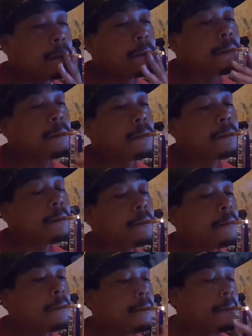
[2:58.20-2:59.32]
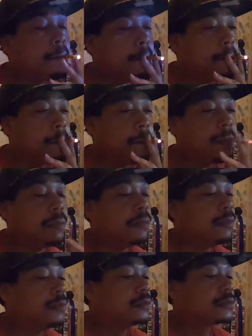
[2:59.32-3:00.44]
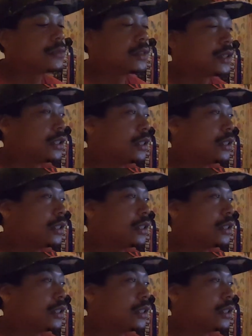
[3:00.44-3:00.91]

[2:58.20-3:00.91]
last video, and which, of course, as I said